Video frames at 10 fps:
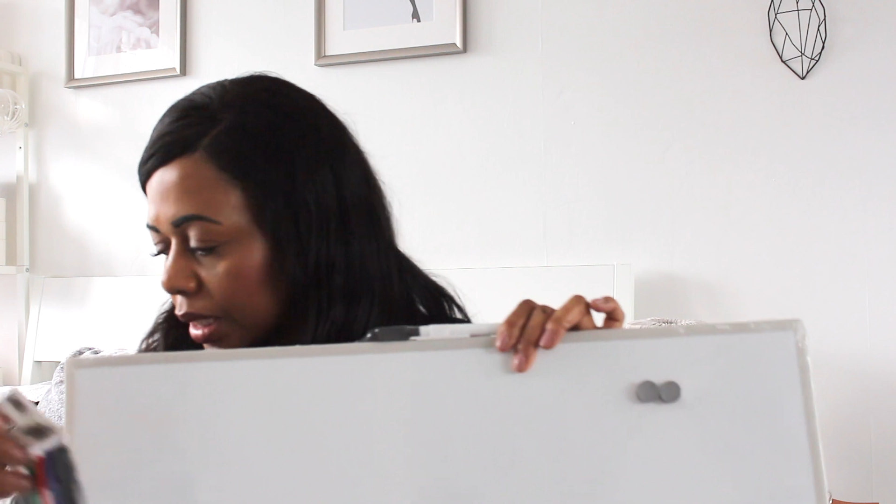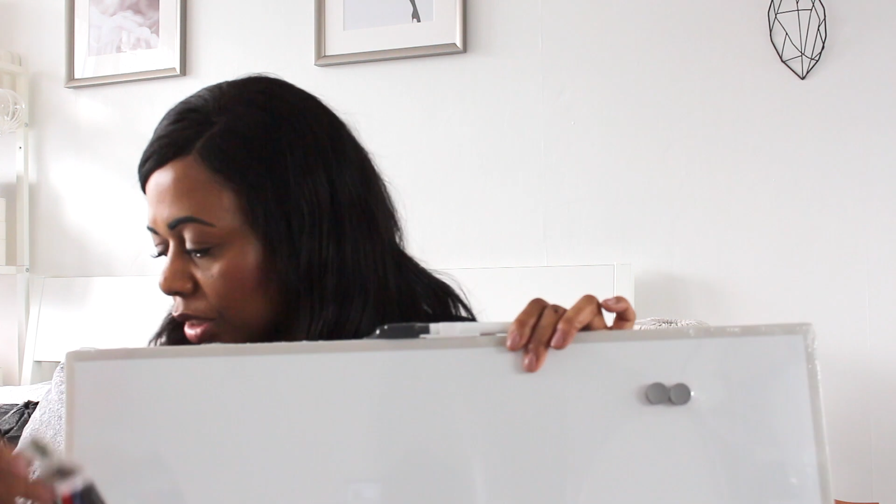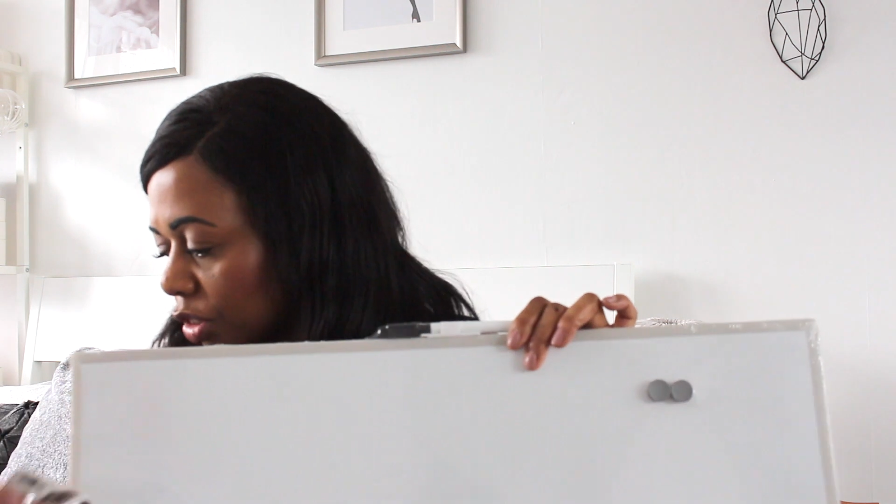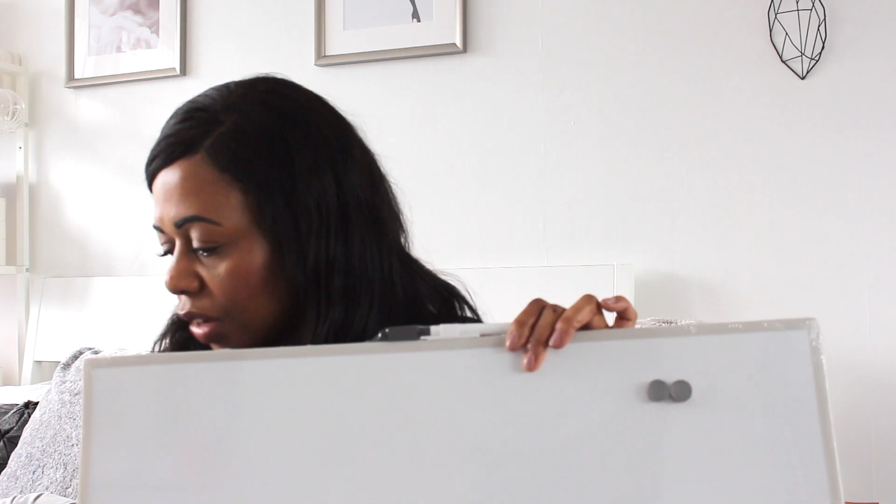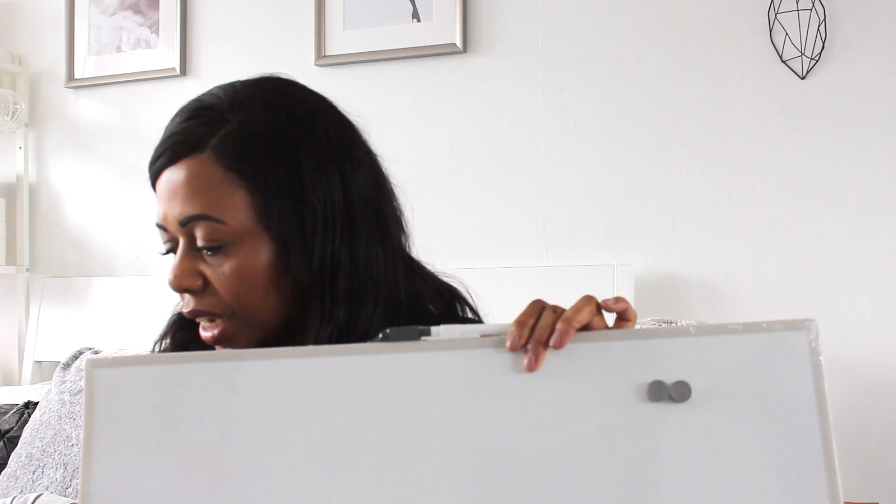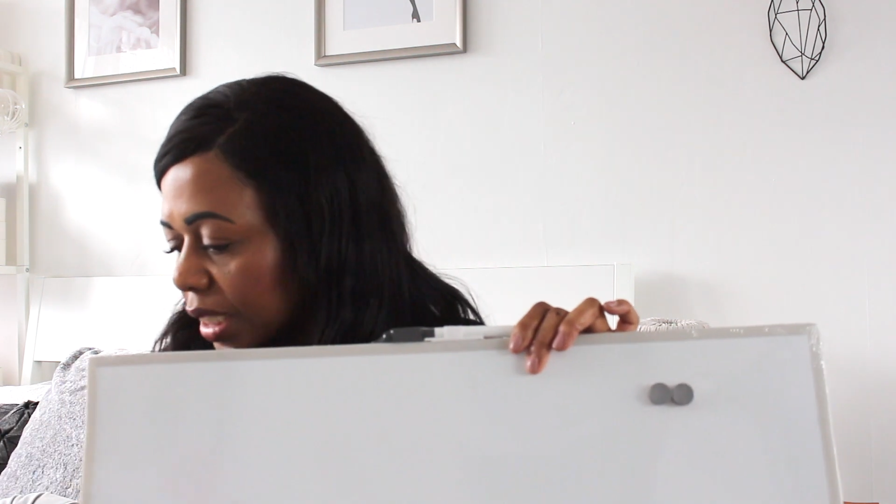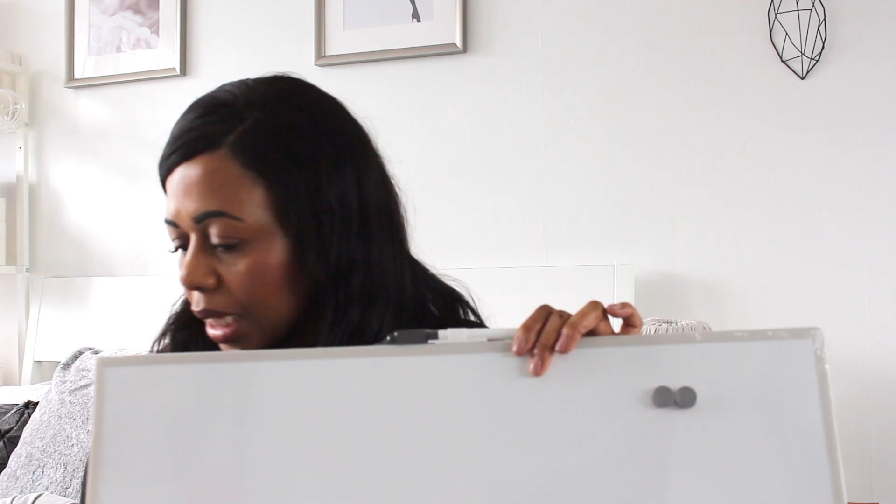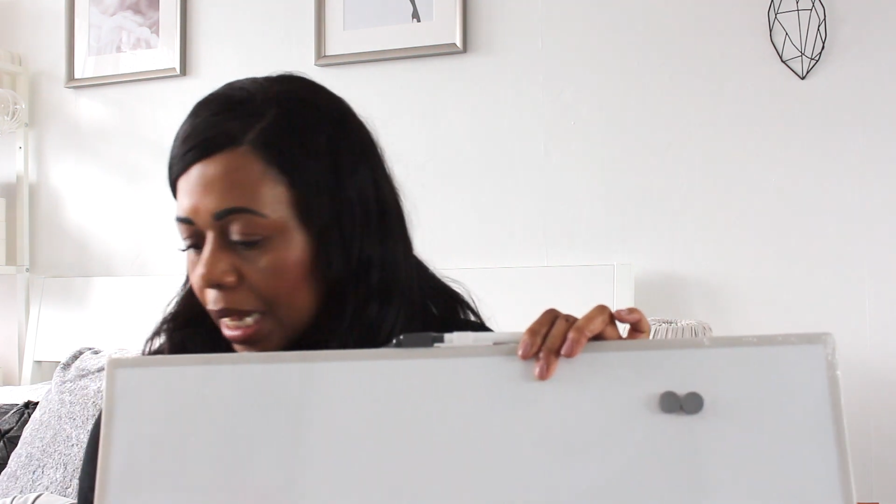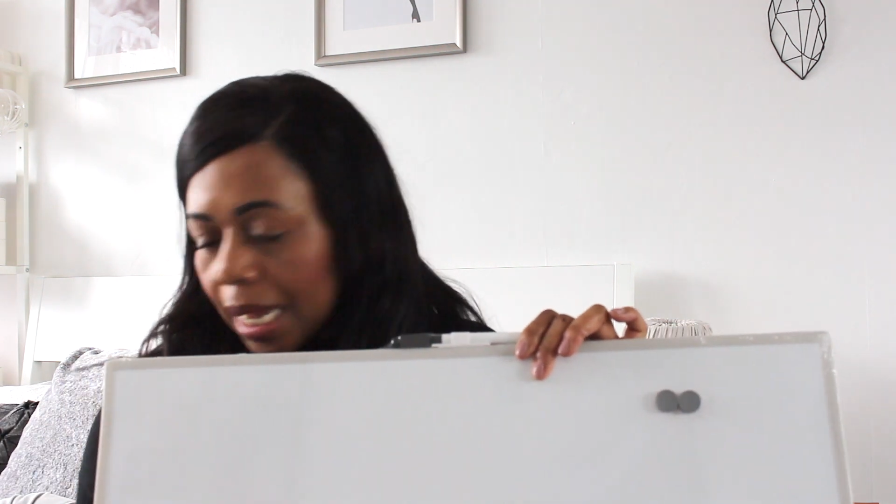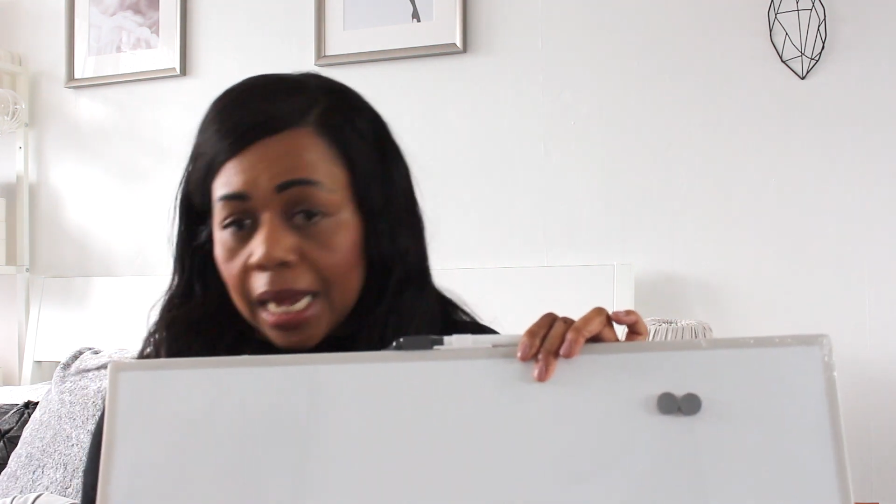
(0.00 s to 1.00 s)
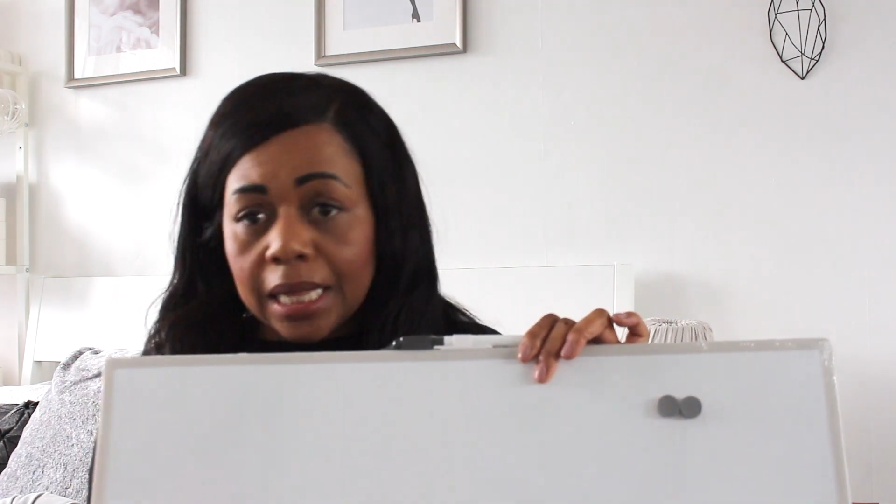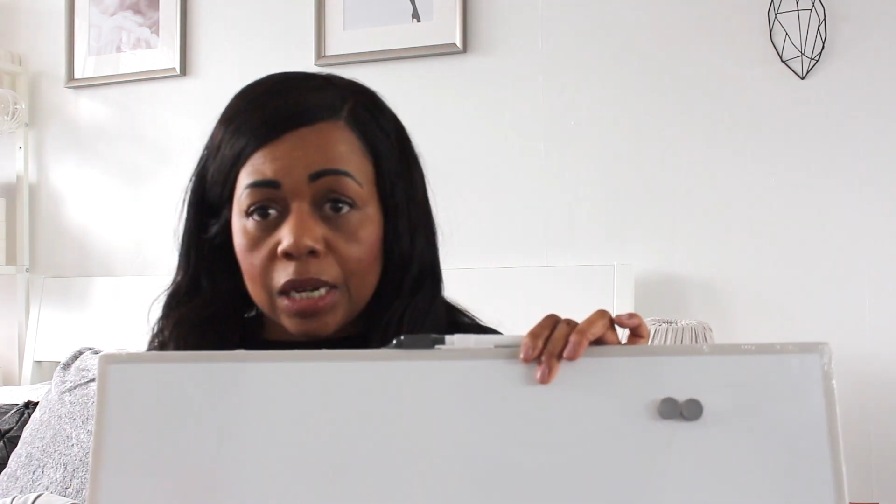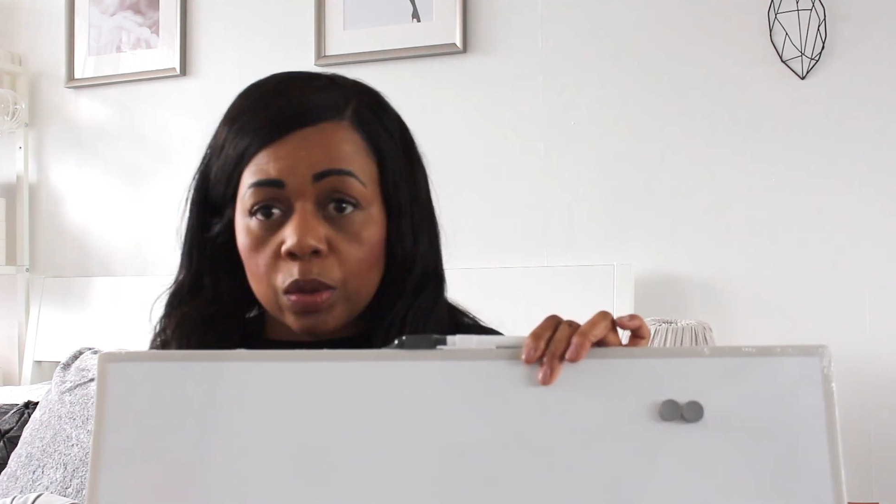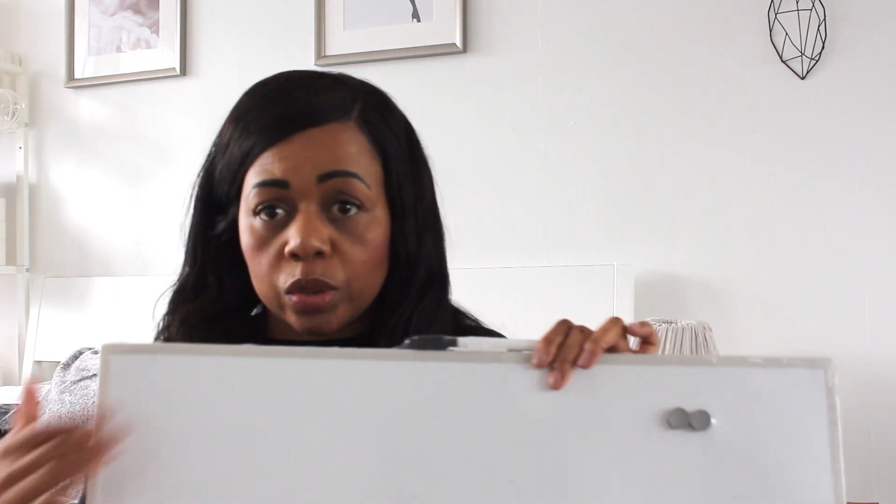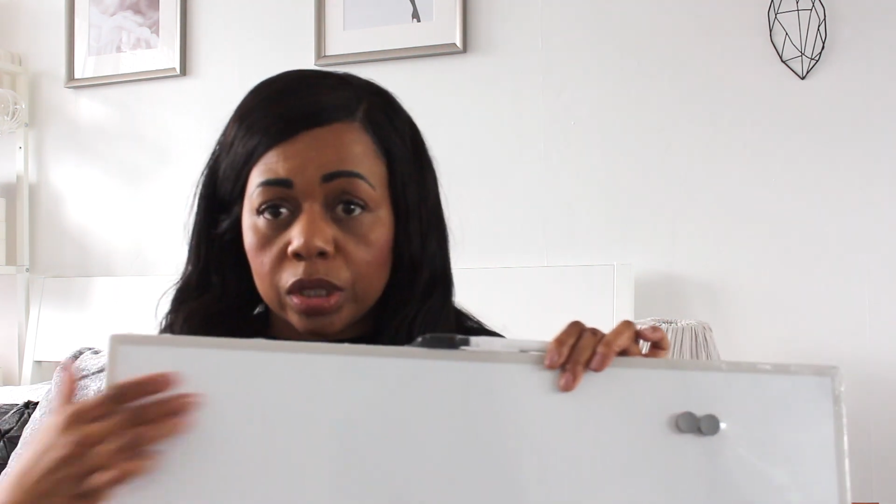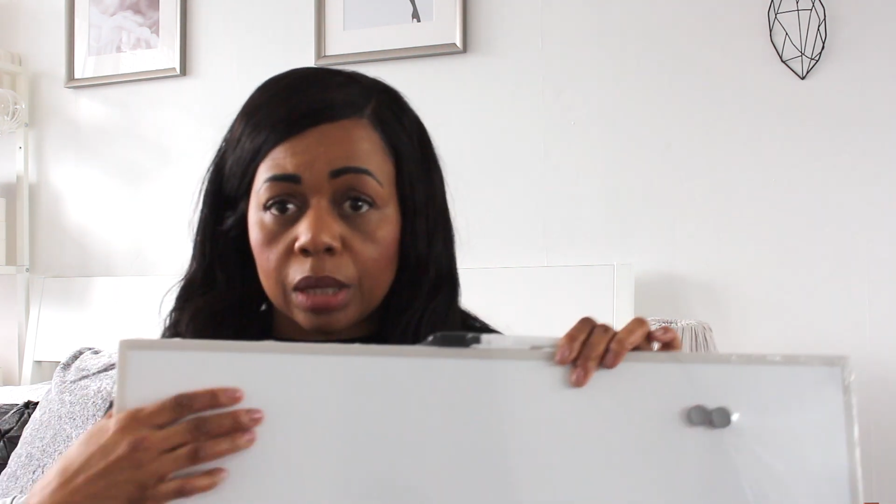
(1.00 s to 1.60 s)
that's great. And then it also